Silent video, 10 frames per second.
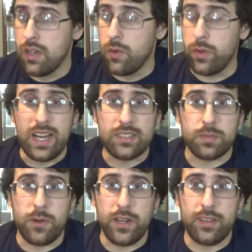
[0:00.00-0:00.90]
without
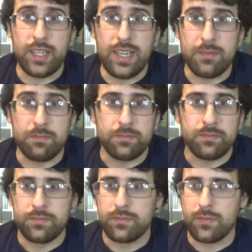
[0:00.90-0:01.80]
spoiling it,
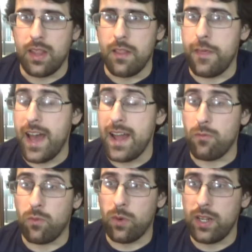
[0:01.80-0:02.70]
that
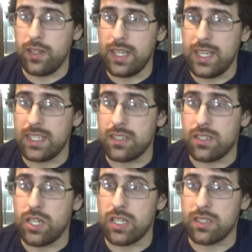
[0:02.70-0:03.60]
really is
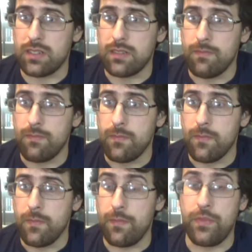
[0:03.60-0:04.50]
just
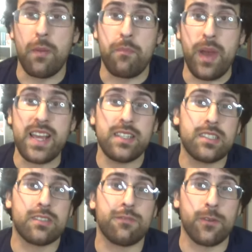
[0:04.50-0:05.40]
the
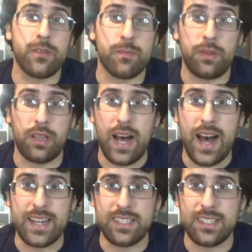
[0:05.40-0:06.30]
base for the
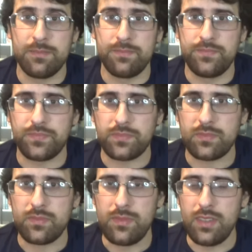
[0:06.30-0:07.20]
plot.
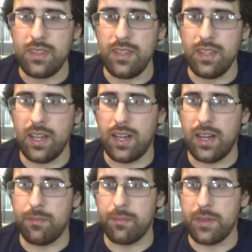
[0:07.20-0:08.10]

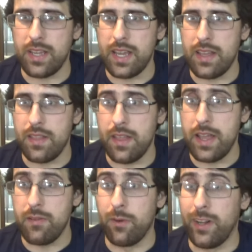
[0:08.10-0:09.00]
Um,
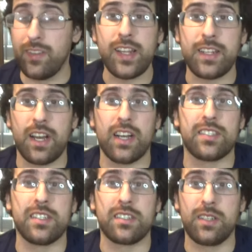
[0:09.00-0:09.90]
it really
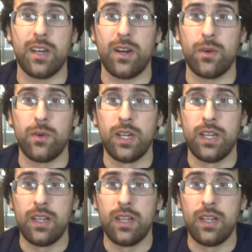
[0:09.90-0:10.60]
doesn't go